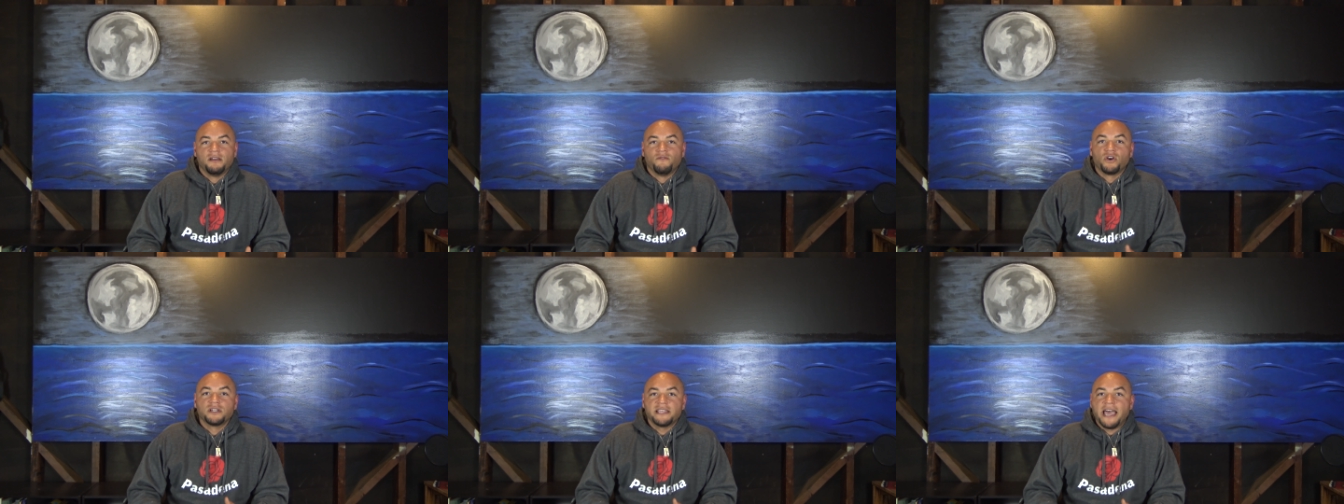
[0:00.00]

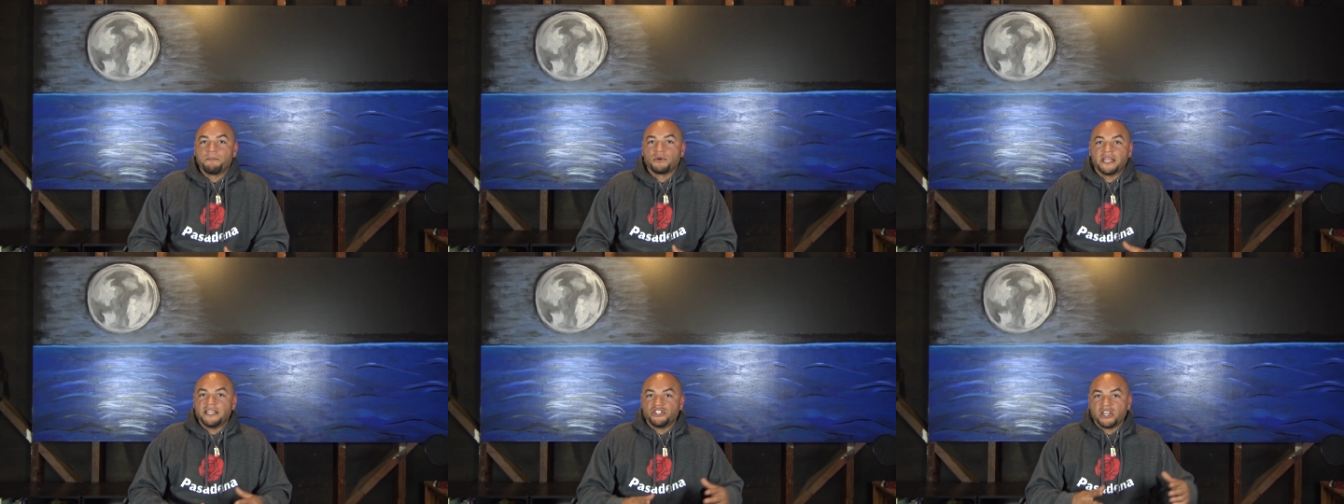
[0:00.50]
For
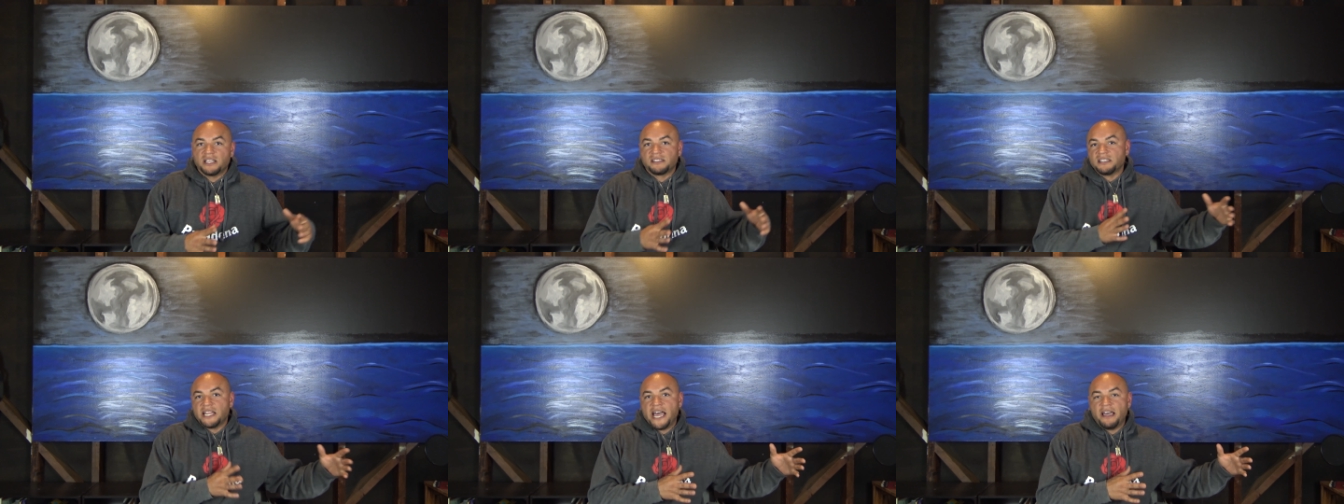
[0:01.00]
example, they
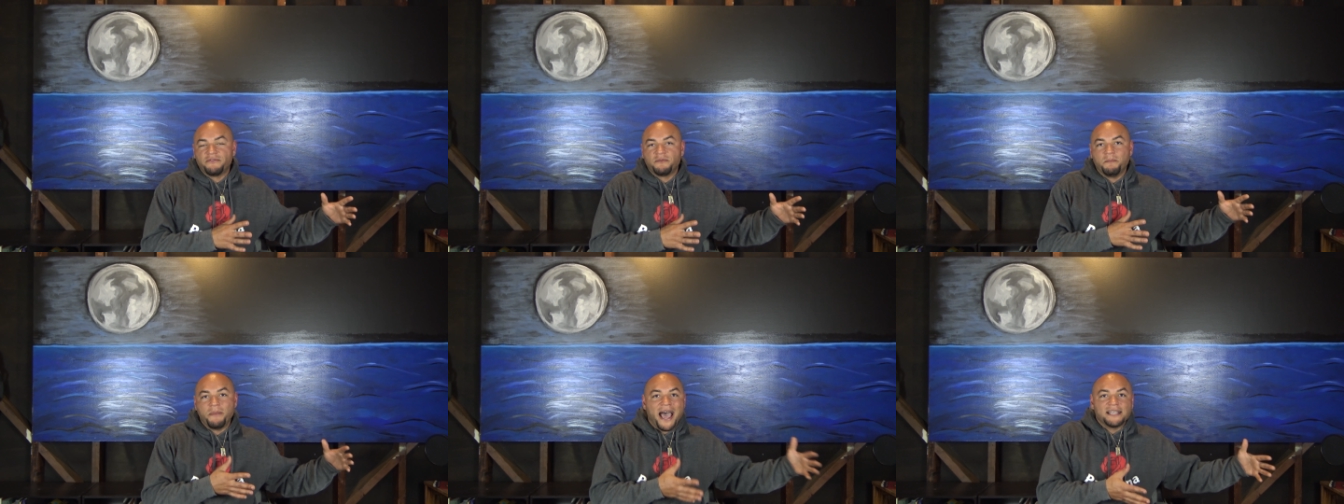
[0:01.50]
just
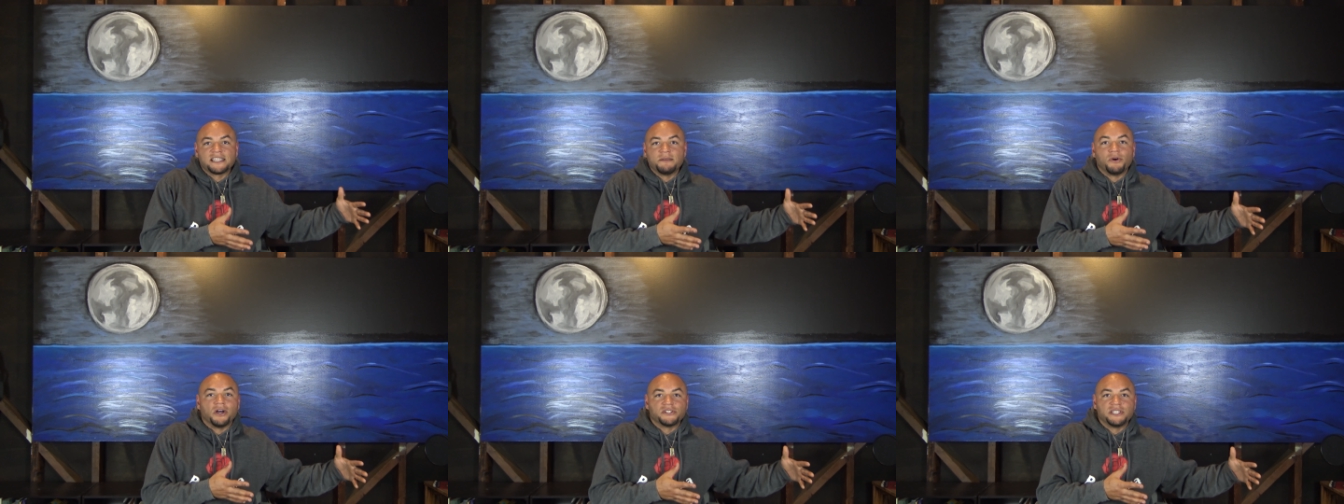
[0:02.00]
left
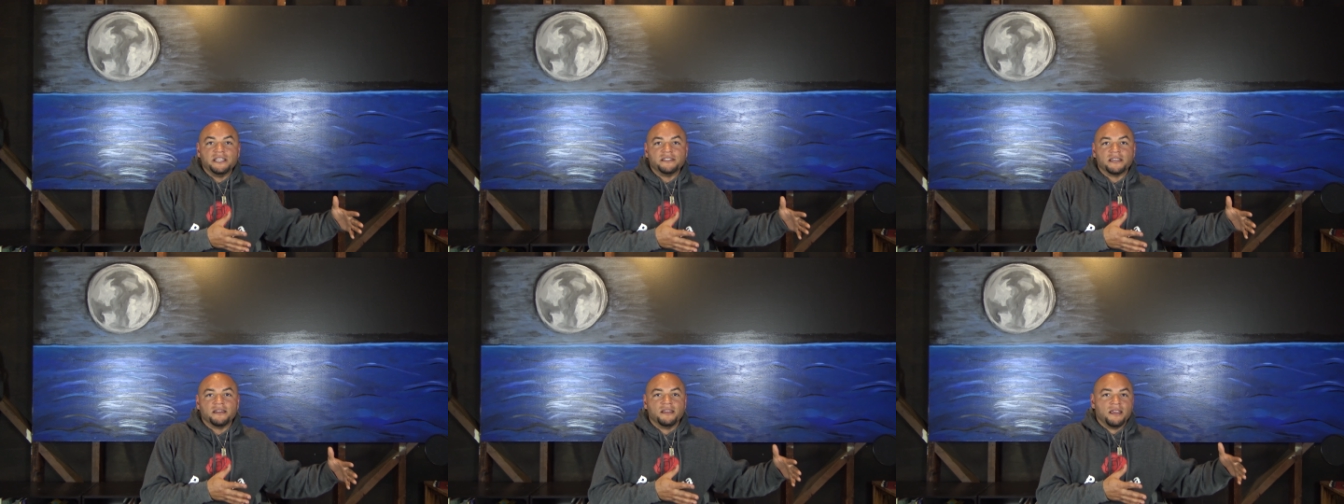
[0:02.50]
basketball
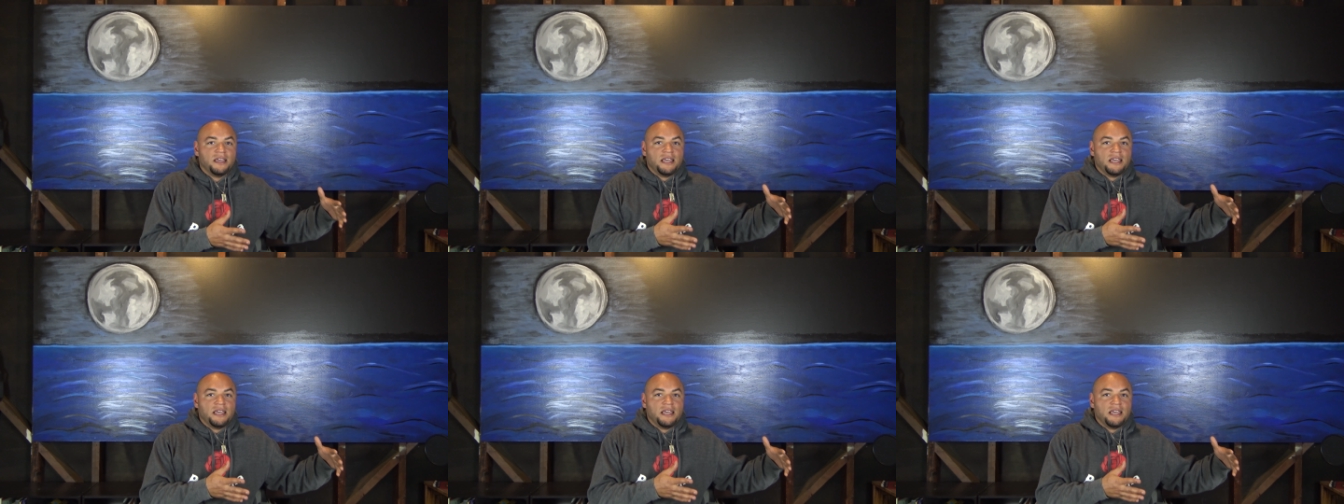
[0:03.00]
season,